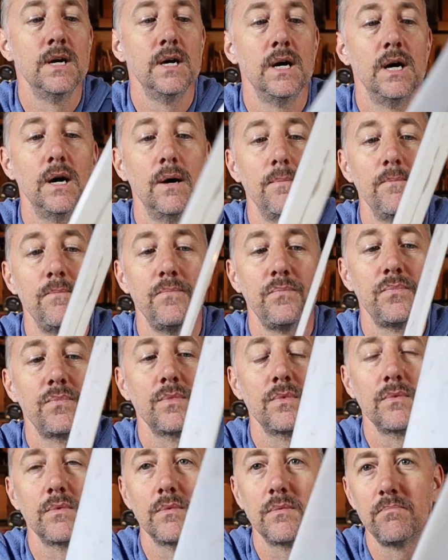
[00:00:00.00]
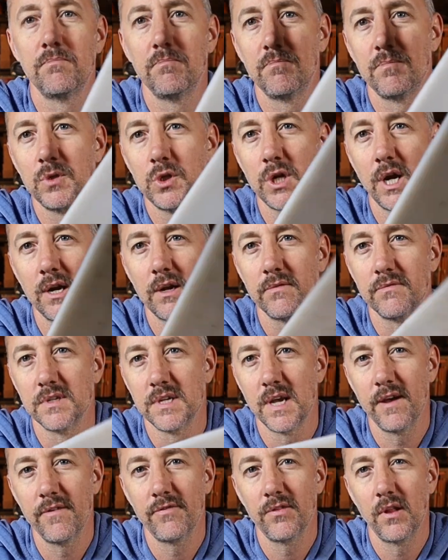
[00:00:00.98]
Chunk of
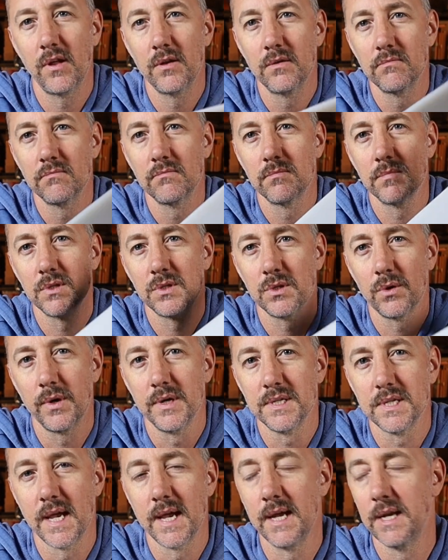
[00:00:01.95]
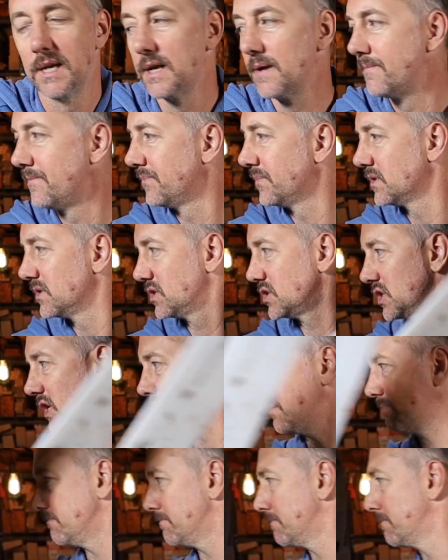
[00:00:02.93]
Teflon. It's always handy,
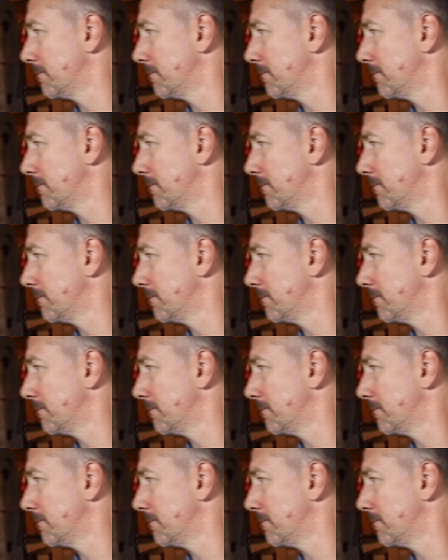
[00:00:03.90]
cheap.